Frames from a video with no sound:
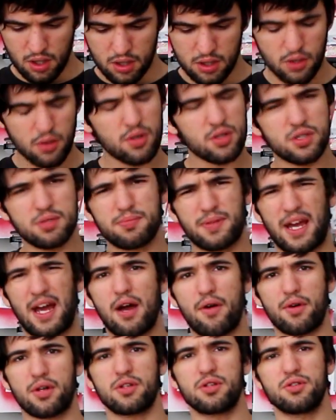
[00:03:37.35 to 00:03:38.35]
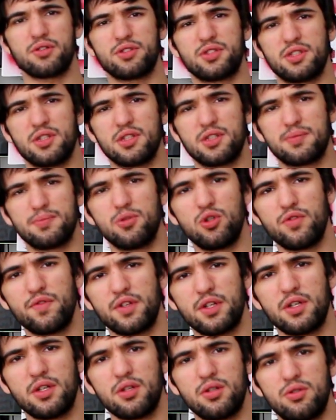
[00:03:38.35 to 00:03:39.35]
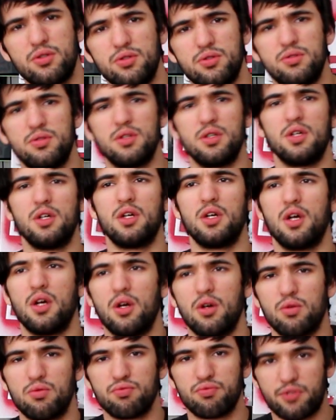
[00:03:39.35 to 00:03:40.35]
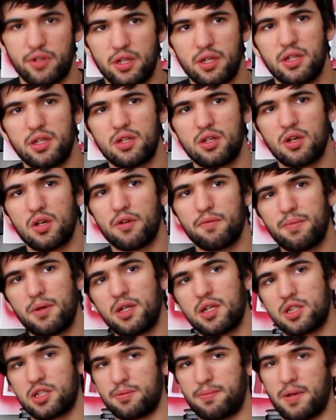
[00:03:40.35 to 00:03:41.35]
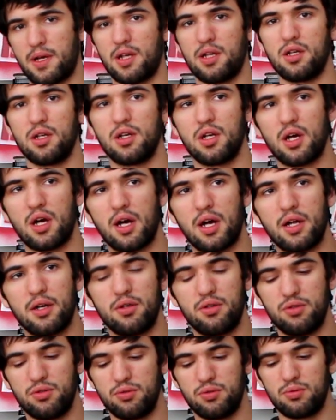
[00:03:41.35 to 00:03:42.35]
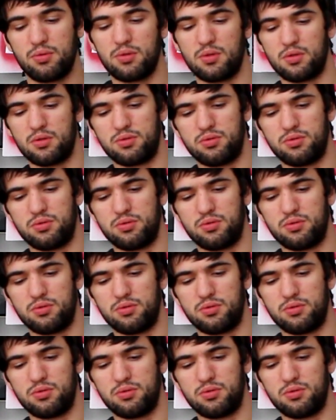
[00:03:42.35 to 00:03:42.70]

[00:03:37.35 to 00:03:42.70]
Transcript: There are some characters in this movie who really could have been expanded on, who